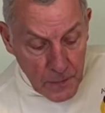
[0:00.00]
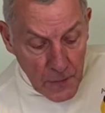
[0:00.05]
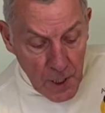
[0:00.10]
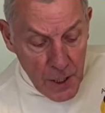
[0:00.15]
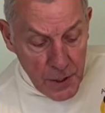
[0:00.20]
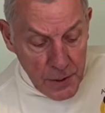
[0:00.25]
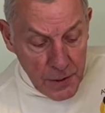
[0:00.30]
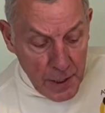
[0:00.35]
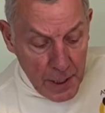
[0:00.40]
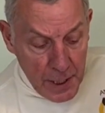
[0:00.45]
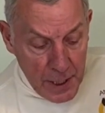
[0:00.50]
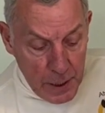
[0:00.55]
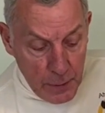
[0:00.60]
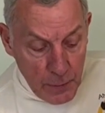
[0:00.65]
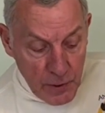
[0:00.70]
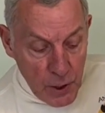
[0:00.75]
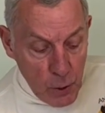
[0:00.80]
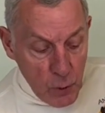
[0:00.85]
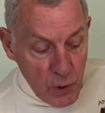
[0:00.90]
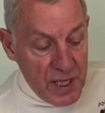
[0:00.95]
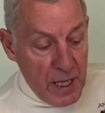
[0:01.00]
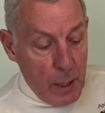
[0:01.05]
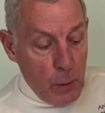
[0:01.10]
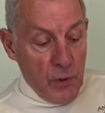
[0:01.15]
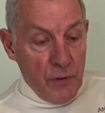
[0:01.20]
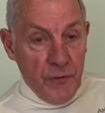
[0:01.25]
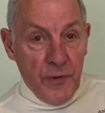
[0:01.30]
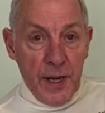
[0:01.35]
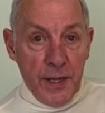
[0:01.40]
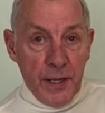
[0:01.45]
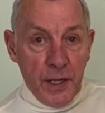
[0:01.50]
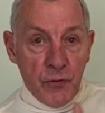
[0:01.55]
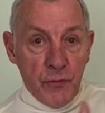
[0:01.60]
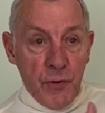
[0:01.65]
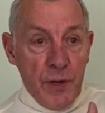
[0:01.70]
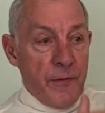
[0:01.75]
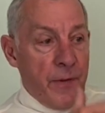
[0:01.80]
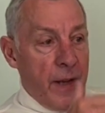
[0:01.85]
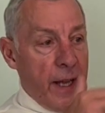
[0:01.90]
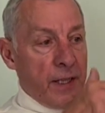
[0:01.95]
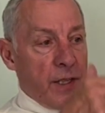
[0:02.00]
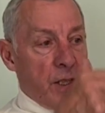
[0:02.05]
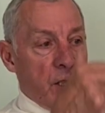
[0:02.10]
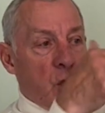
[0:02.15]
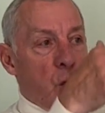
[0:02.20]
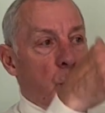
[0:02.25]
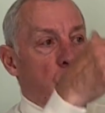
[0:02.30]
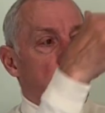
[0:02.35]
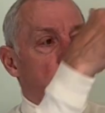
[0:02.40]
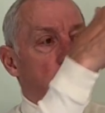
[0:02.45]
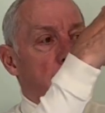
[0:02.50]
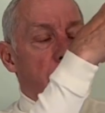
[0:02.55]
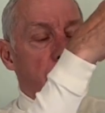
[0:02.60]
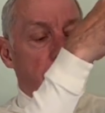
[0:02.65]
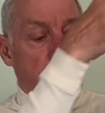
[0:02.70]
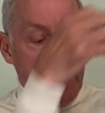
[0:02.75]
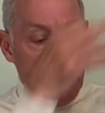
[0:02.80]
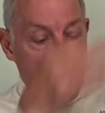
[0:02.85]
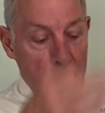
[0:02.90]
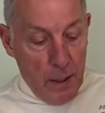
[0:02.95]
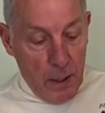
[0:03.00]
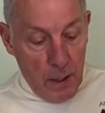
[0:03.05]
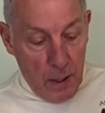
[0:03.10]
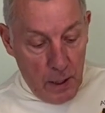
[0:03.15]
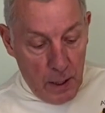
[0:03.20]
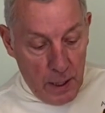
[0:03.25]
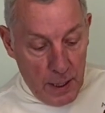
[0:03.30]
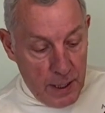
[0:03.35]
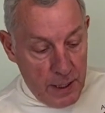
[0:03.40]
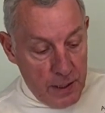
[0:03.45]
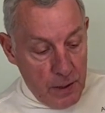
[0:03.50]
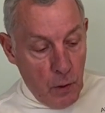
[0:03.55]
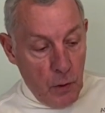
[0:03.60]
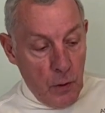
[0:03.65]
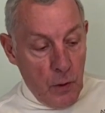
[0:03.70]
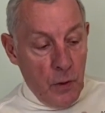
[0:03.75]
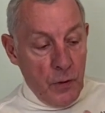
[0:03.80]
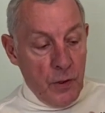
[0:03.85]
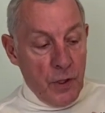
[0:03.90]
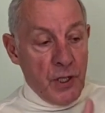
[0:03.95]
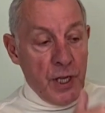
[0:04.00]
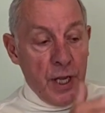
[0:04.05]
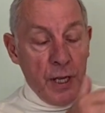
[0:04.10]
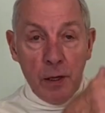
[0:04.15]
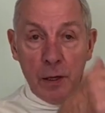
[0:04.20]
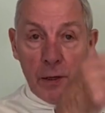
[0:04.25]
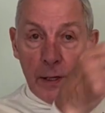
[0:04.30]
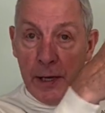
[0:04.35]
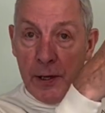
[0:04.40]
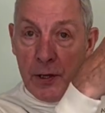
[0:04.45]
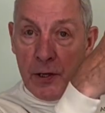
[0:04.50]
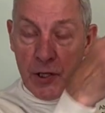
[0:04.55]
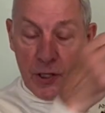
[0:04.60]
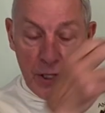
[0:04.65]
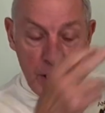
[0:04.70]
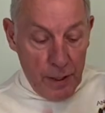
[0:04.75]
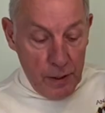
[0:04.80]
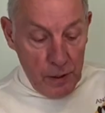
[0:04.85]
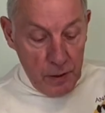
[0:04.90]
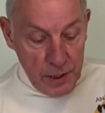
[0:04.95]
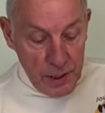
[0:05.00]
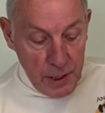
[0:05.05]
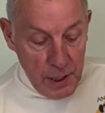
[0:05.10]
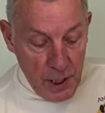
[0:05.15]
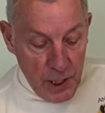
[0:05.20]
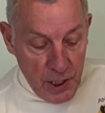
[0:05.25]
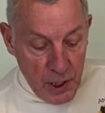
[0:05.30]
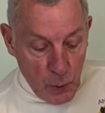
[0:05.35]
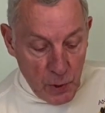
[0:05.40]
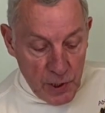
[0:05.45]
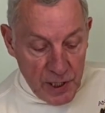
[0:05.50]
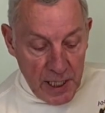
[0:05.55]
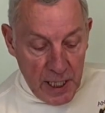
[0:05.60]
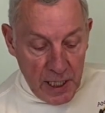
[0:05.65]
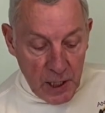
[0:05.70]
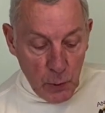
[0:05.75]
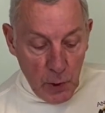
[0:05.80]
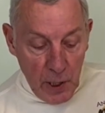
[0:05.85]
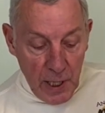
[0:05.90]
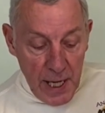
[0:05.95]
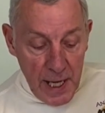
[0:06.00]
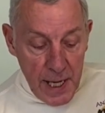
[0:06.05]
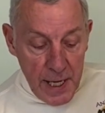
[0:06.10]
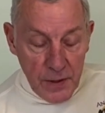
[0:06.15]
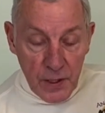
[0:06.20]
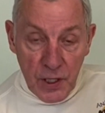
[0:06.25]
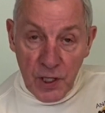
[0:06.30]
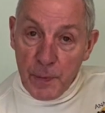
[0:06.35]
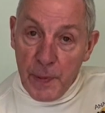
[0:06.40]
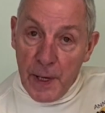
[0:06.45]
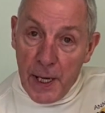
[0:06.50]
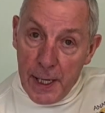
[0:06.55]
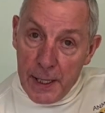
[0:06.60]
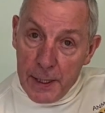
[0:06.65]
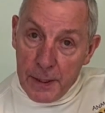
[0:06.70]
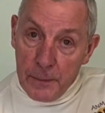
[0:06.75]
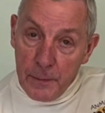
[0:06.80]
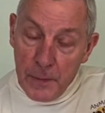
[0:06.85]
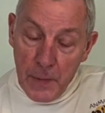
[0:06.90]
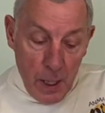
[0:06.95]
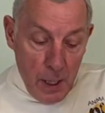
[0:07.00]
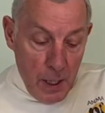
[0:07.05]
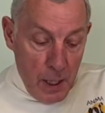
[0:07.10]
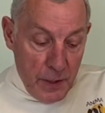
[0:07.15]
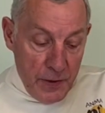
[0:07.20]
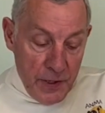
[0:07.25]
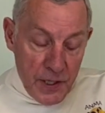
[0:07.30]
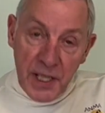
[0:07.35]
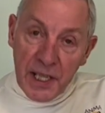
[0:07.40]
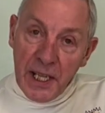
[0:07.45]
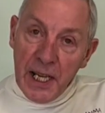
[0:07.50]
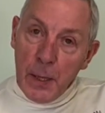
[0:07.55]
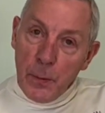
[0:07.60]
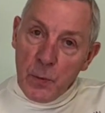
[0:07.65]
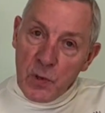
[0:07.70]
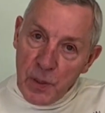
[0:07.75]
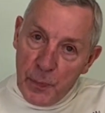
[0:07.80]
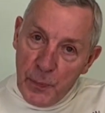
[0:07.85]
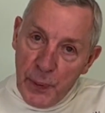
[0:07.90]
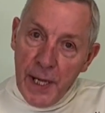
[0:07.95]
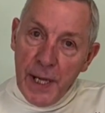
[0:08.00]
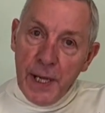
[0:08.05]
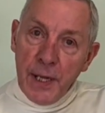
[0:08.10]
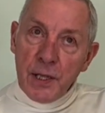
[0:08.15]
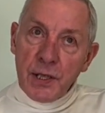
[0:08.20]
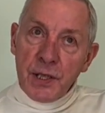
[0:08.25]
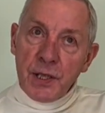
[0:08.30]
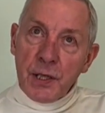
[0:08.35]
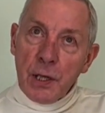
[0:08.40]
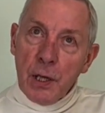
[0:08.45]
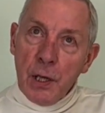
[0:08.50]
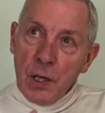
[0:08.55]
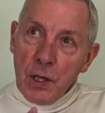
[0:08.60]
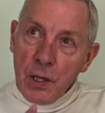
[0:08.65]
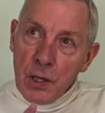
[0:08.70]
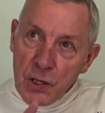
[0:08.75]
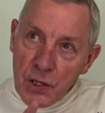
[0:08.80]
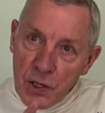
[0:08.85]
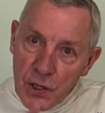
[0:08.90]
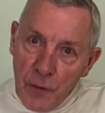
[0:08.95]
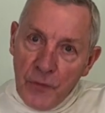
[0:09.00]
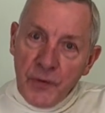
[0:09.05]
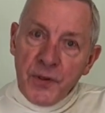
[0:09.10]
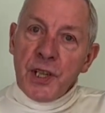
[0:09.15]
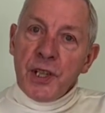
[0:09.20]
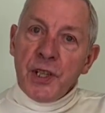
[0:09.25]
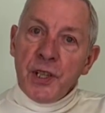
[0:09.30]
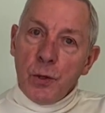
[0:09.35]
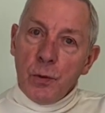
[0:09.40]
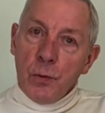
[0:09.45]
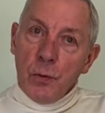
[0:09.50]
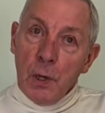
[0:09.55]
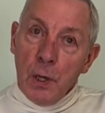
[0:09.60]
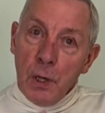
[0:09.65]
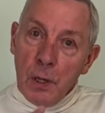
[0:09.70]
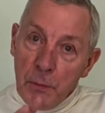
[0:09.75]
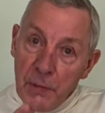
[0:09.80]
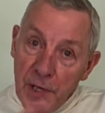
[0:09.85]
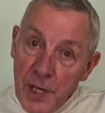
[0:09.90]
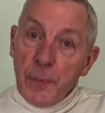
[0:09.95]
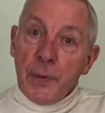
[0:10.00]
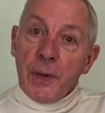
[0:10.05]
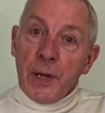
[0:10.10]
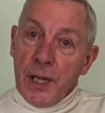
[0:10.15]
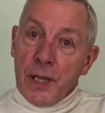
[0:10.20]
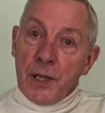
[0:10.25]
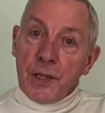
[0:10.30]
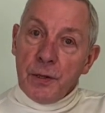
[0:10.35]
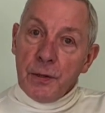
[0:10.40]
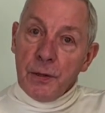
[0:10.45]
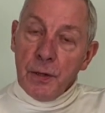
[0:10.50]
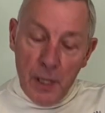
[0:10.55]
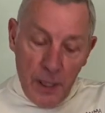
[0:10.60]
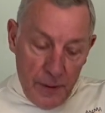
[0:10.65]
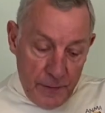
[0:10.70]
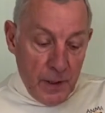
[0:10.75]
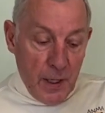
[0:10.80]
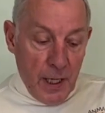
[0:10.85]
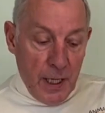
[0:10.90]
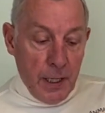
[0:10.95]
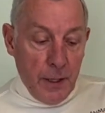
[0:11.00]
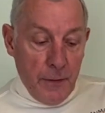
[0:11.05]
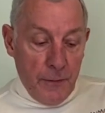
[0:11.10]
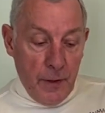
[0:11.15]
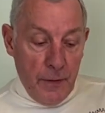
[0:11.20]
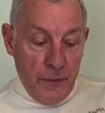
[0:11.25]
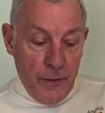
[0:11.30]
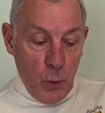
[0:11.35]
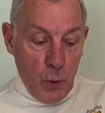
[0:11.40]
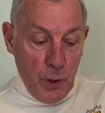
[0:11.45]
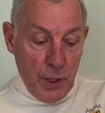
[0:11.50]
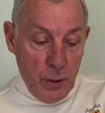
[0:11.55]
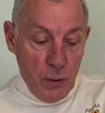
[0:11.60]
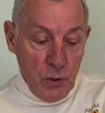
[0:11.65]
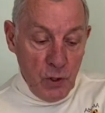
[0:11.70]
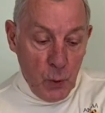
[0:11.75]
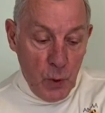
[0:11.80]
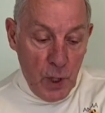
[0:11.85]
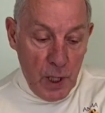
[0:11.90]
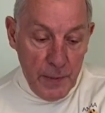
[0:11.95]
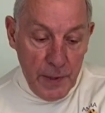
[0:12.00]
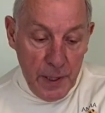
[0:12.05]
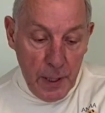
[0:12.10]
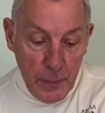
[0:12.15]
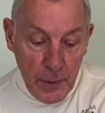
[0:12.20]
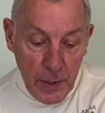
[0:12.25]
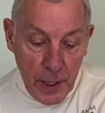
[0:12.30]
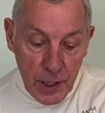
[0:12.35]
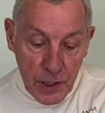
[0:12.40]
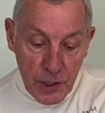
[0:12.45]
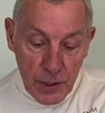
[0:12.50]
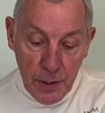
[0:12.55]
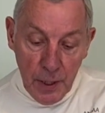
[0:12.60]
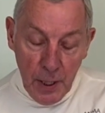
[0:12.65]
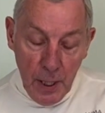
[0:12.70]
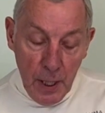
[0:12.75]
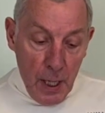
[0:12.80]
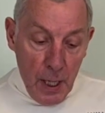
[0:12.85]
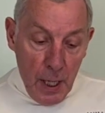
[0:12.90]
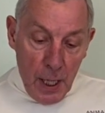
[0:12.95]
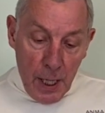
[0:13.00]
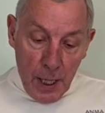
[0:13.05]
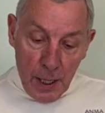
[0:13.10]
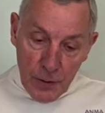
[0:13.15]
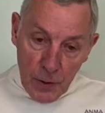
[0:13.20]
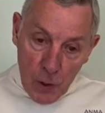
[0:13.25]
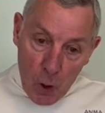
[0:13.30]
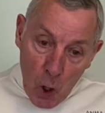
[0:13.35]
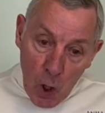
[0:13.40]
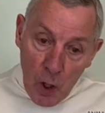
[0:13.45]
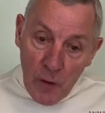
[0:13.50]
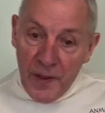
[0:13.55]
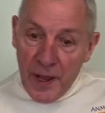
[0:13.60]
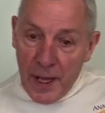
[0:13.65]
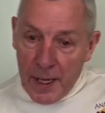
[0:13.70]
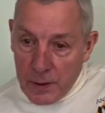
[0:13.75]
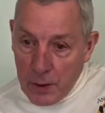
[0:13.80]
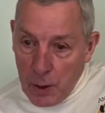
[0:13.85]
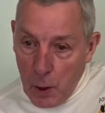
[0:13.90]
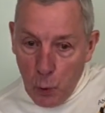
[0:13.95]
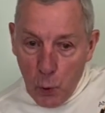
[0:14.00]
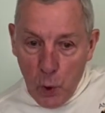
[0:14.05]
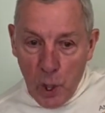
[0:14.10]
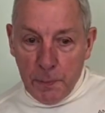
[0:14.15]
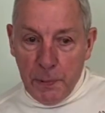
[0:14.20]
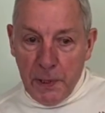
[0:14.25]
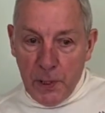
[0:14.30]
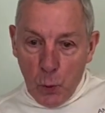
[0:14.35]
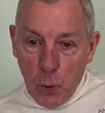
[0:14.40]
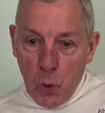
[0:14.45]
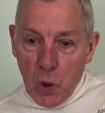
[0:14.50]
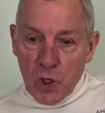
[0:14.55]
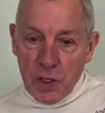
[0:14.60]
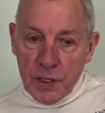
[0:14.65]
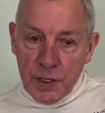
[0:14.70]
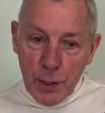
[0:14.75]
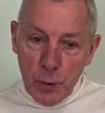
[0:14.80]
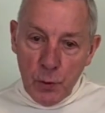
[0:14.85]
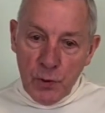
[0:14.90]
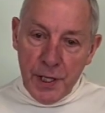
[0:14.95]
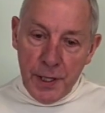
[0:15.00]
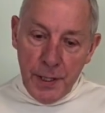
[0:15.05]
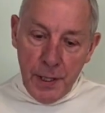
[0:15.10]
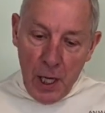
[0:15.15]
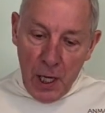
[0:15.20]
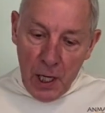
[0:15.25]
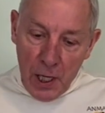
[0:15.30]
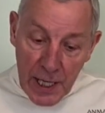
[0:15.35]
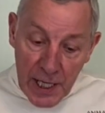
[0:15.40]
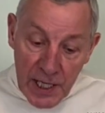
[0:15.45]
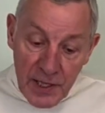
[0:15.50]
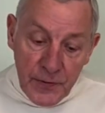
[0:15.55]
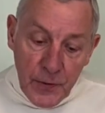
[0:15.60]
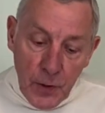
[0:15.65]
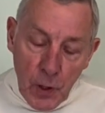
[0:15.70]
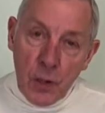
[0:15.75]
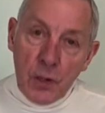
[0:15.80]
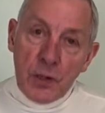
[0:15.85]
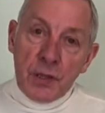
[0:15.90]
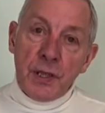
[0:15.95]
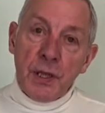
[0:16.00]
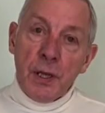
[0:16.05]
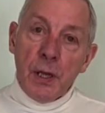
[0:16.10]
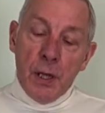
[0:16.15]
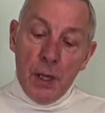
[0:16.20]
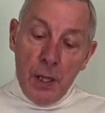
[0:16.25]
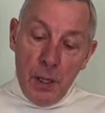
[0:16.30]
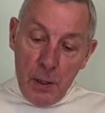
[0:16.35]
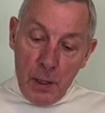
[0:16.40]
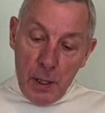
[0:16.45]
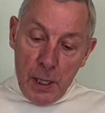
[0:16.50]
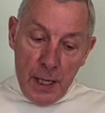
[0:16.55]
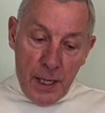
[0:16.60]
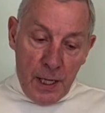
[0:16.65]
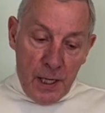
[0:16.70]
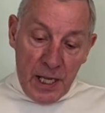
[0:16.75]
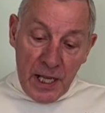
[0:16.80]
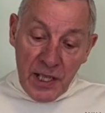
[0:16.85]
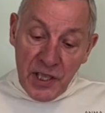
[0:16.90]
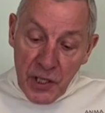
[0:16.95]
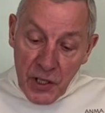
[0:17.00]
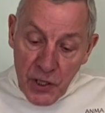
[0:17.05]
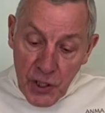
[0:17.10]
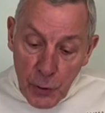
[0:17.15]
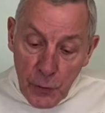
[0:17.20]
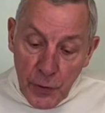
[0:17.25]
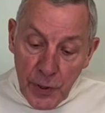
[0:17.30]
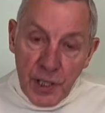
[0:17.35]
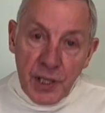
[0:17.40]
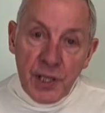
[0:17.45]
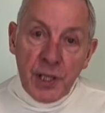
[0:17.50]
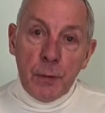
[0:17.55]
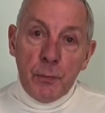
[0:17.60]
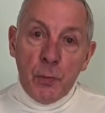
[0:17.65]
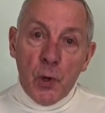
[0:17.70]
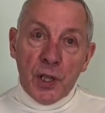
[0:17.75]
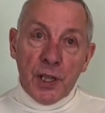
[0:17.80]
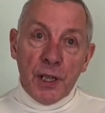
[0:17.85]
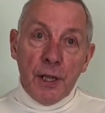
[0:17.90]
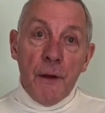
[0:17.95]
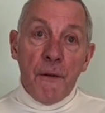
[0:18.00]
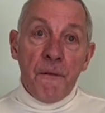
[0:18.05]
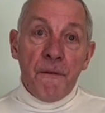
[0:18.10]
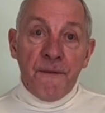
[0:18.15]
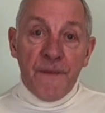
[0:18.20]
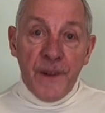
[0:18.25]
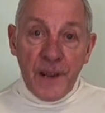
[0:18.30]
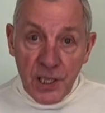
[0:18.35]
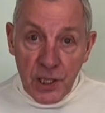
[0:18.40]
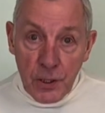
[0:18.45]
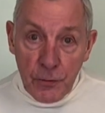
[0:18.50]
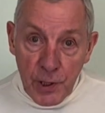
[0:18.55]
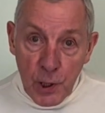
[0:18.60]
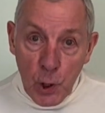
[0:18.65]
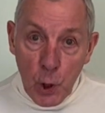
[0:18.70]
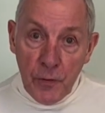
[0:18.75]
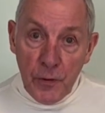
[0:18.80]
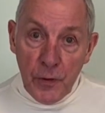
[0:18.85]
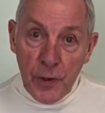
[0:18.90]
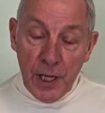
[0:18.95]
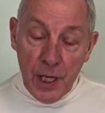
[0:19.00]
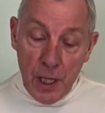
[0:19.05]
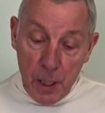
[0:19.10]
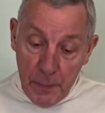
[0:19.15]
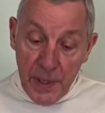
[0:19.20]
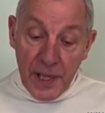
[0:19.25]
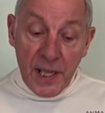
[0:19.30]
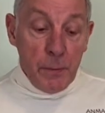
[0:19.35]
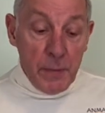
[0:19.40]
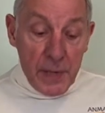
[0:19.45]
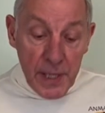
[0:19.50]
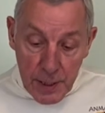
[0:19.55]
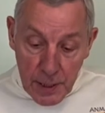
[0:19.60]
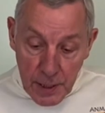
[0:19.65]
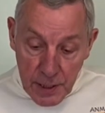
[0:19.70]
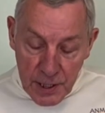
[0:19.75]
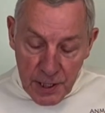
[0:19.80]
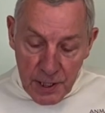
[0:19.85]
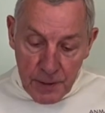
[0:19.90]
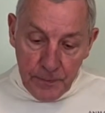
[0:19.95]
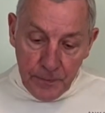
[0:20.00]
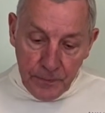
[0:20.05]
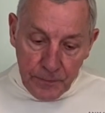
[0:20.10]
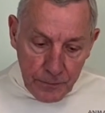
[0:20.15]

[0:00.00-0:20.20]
and he would use that with various reflexes coming up here on the energy channels that would start to align the spine. And this again was a painless soft tissue manipulation, if you like, if you want to use the word manipulation. And all of that worked me towards using less force, less injurious to the body, faster recovery and better maintenance.